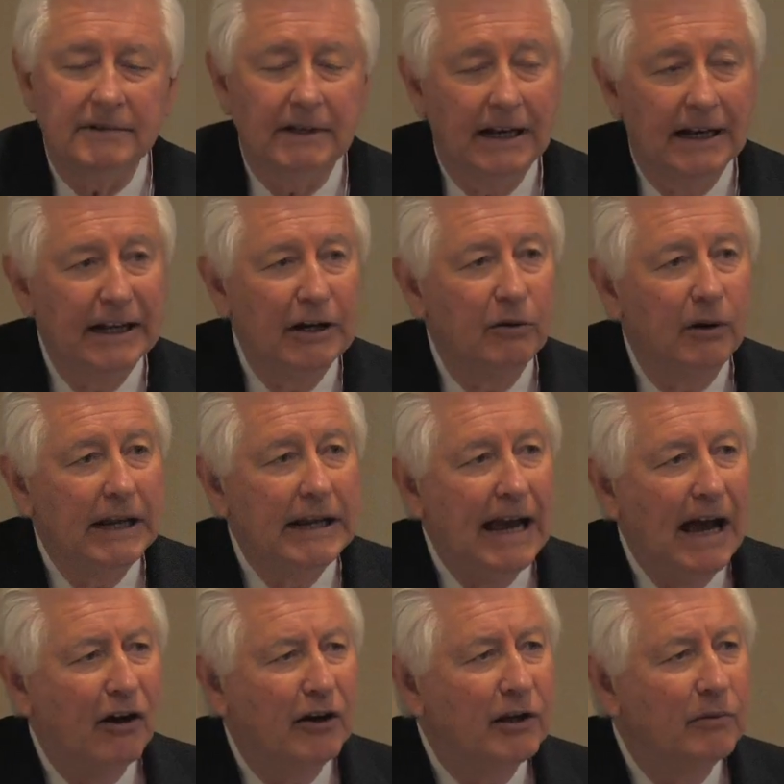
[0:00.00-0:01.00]
Literally,
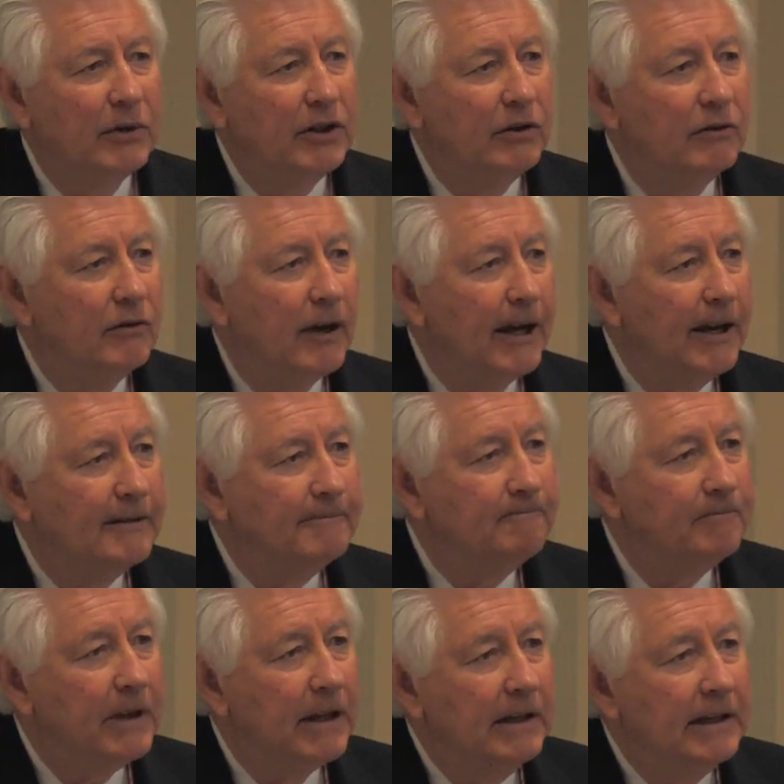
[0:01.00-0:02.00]
how can we do that?
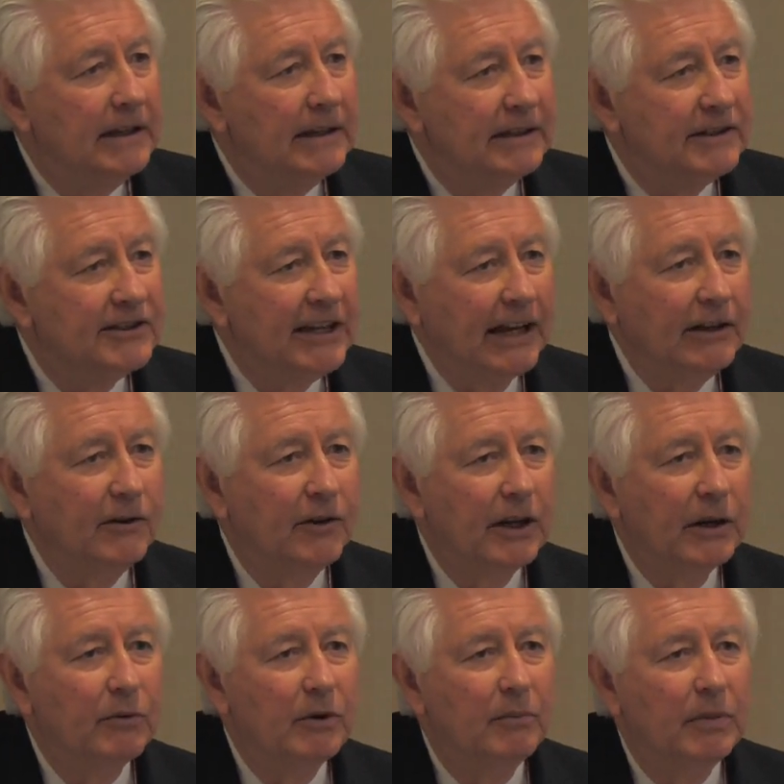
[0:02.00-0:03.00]
The second
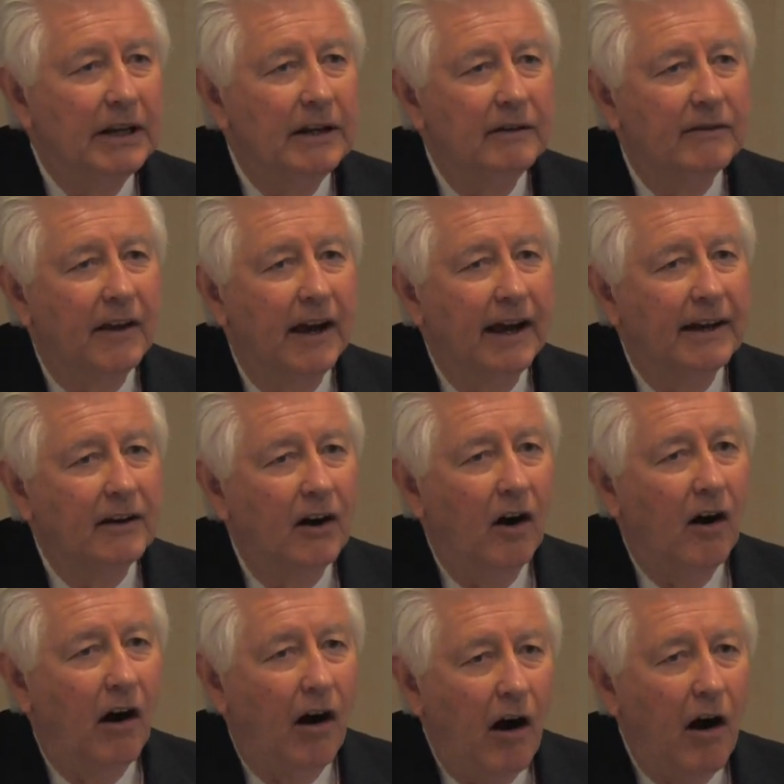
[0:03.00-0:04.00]
thing would be that
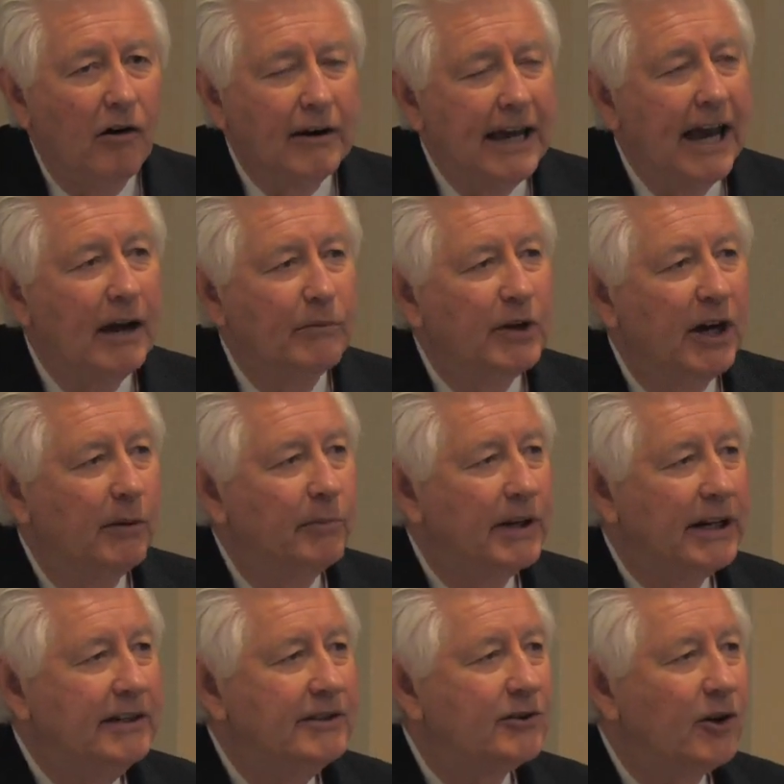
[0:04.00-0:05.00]
all cab
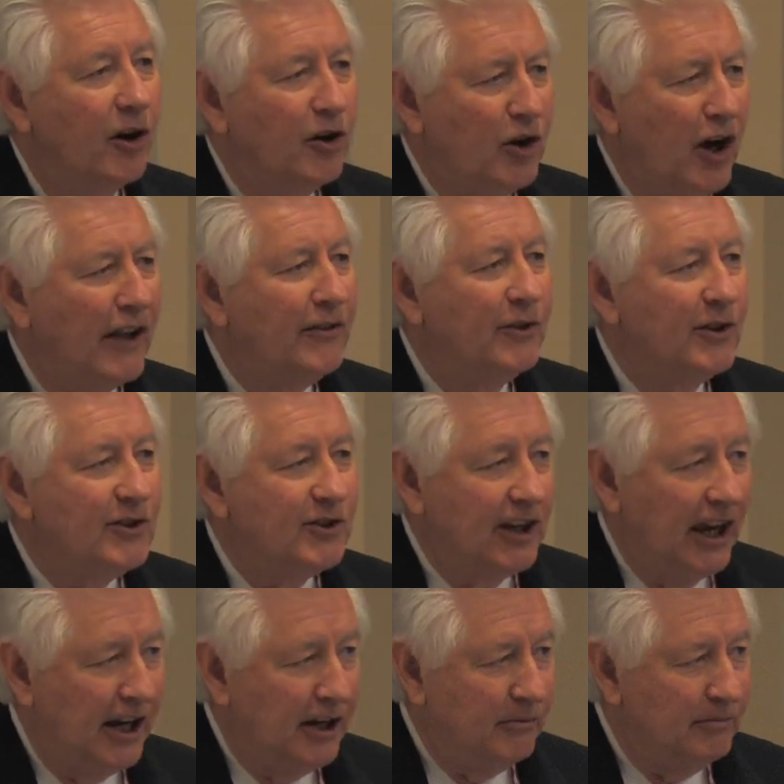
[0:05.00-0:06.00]
companies are not the
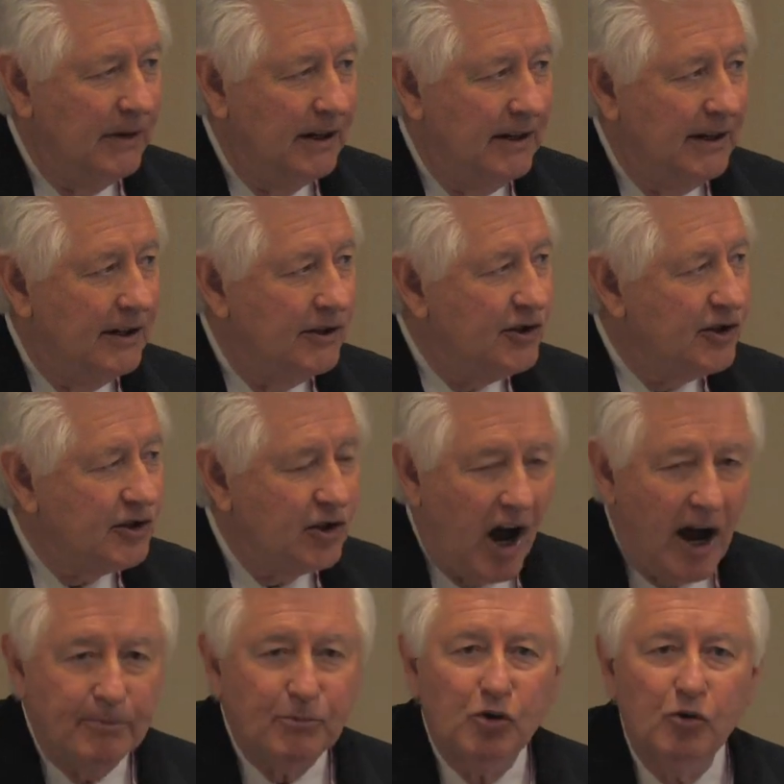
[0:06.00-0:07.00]
same.
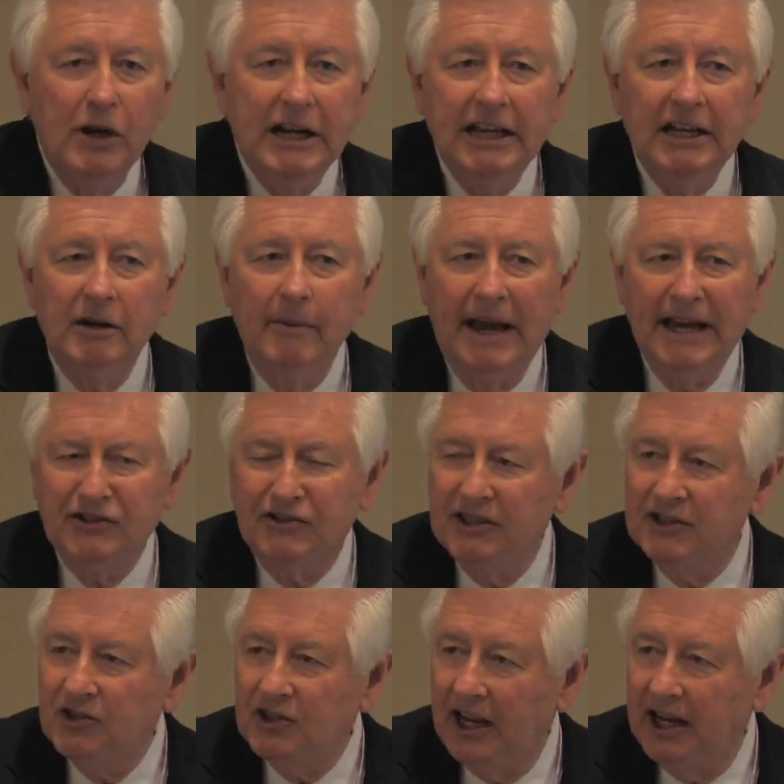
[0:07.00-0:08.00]
Stop treating them as
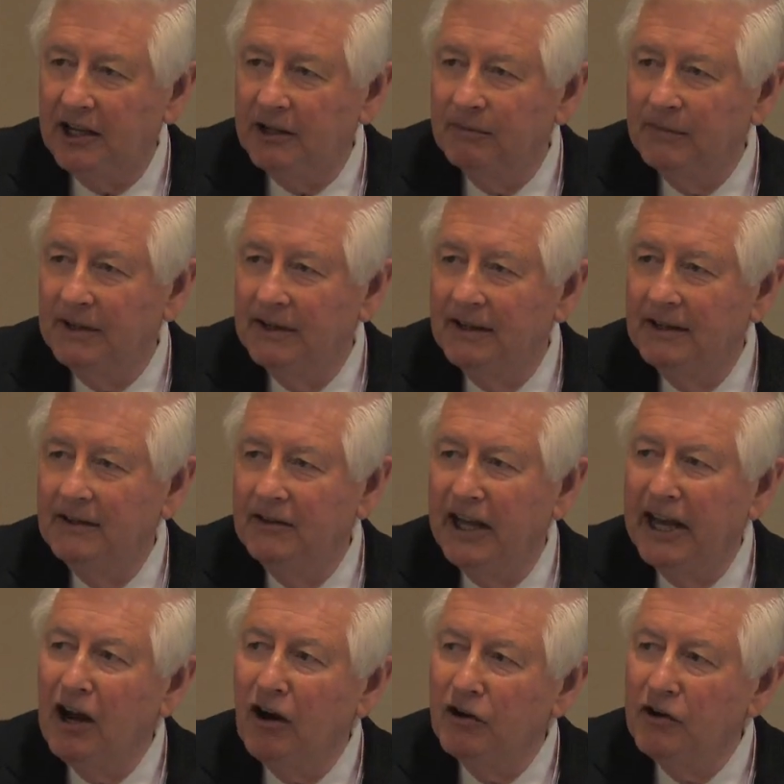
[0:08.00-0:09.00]
the same.
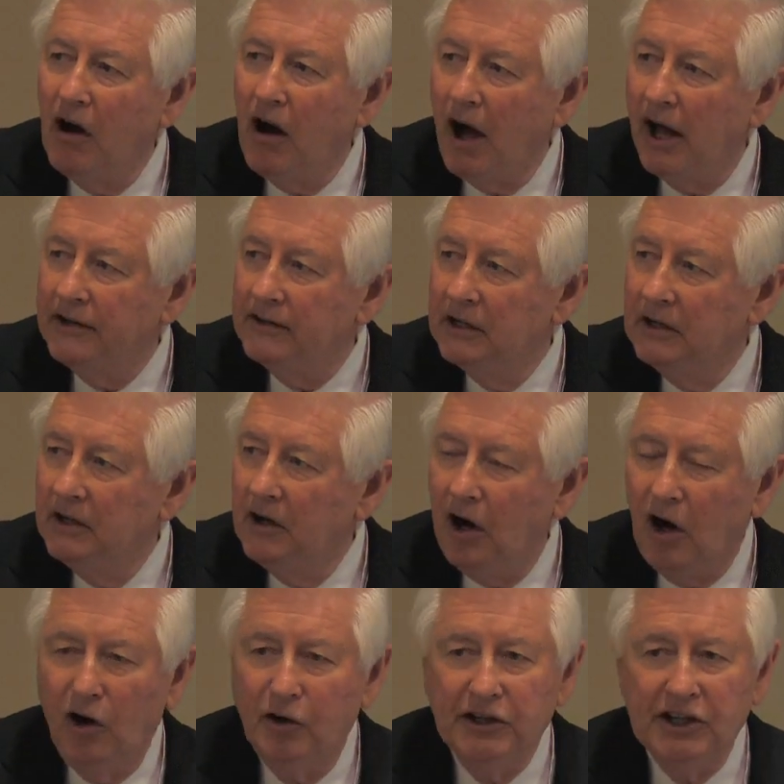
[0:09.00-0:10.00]
They are not.
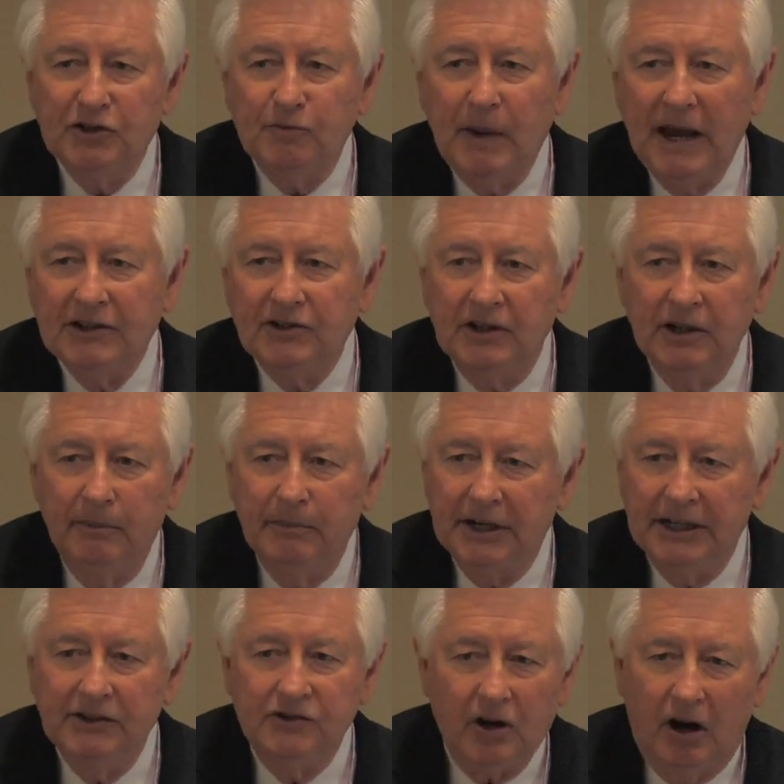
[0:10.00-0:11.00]
All dispatch
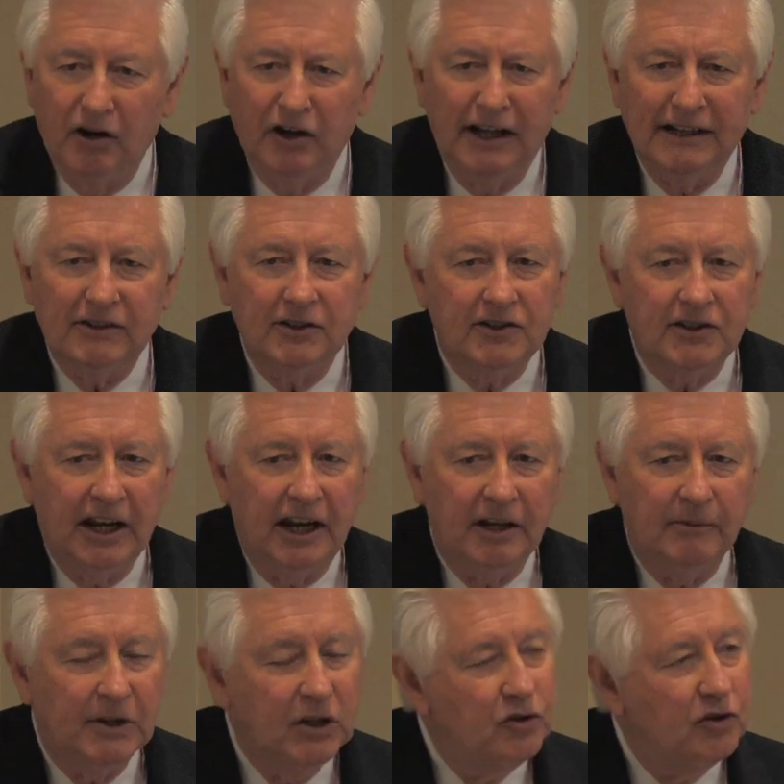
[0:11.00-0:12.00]
companies are not the
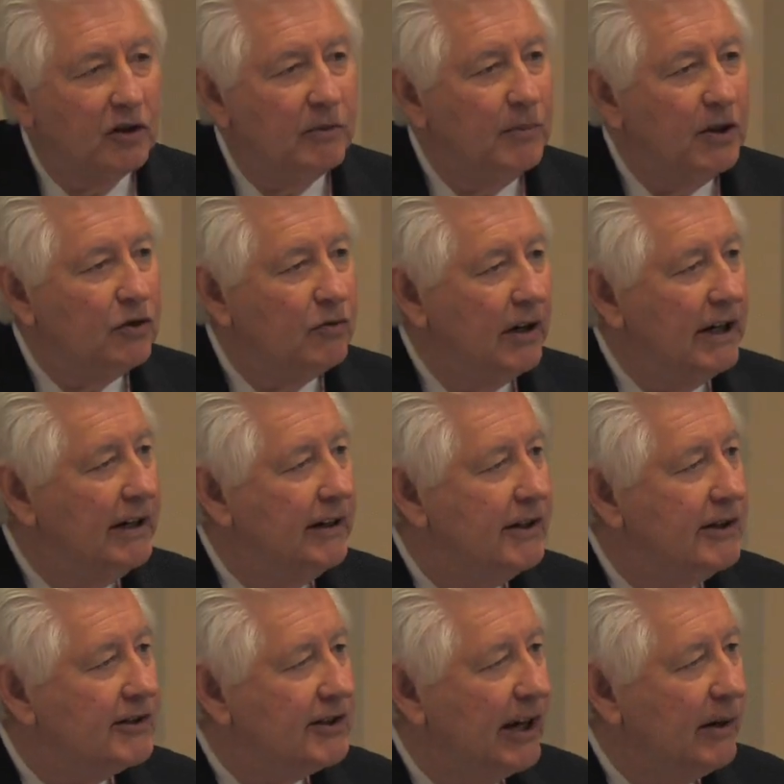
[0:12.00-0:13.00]
same. They shouldn't be treated
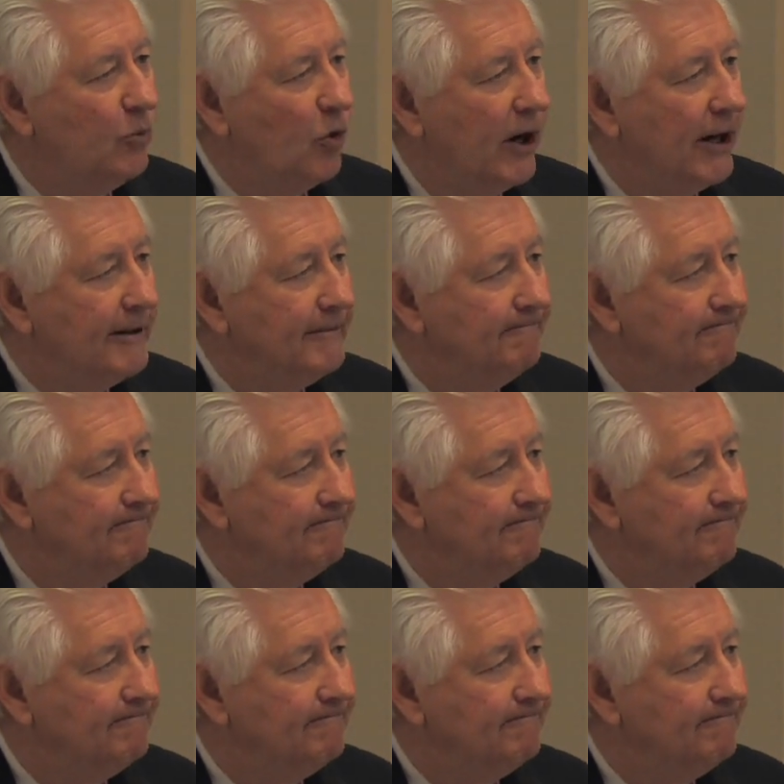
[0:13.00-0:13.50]
the same way.